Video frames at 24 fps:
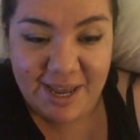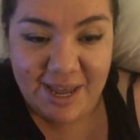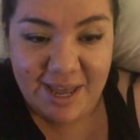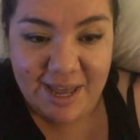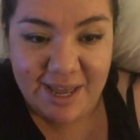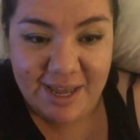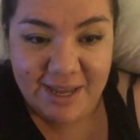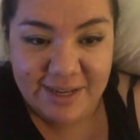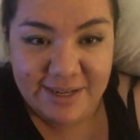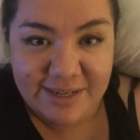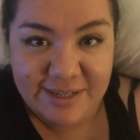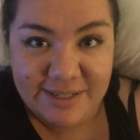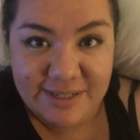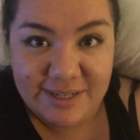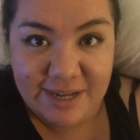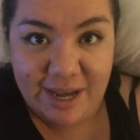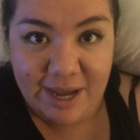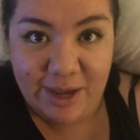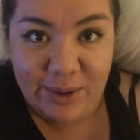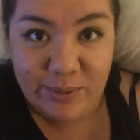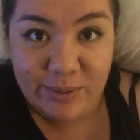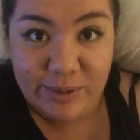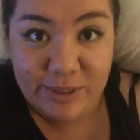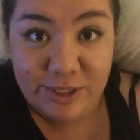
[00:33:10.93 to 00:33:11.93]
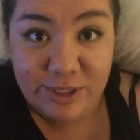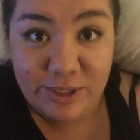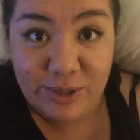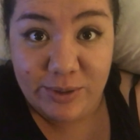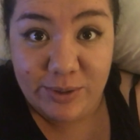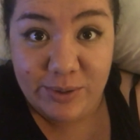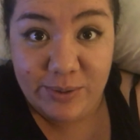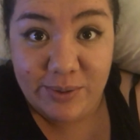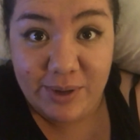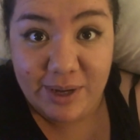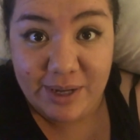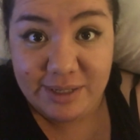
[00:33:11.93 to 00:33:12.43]
and I will show
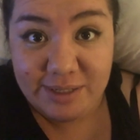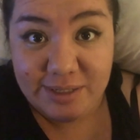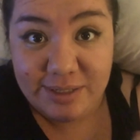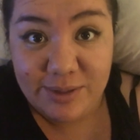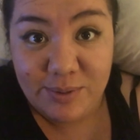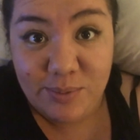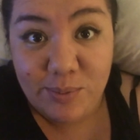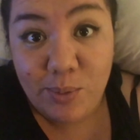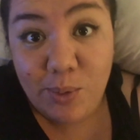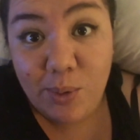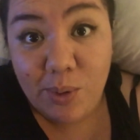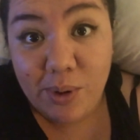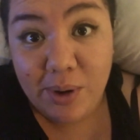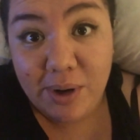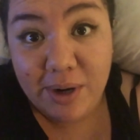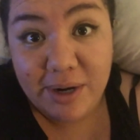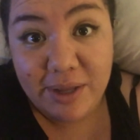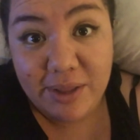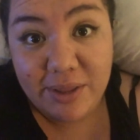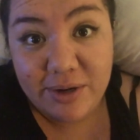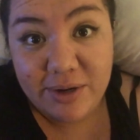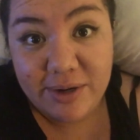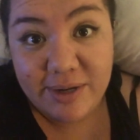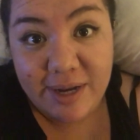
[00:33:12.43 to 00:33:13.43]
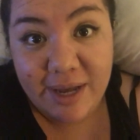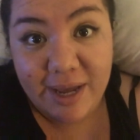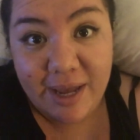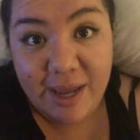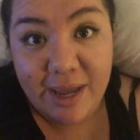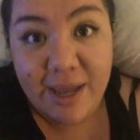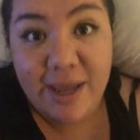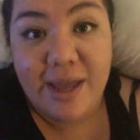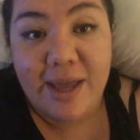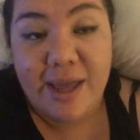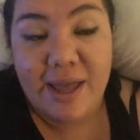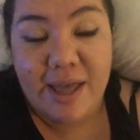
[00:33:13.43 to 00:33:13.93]
you guys some more another
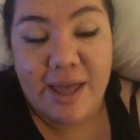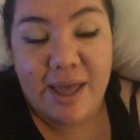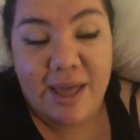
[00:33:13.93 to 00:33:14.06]
day.